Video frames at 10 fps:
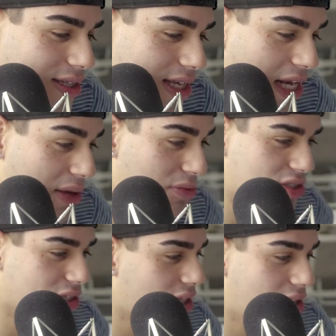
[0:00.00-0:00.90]
and it
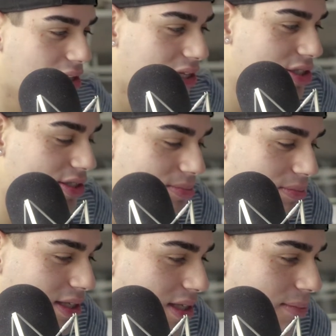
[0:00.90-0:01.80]
was literally just
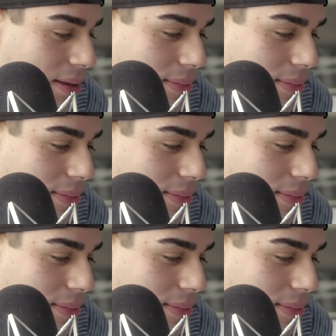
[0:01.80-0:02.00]
me, my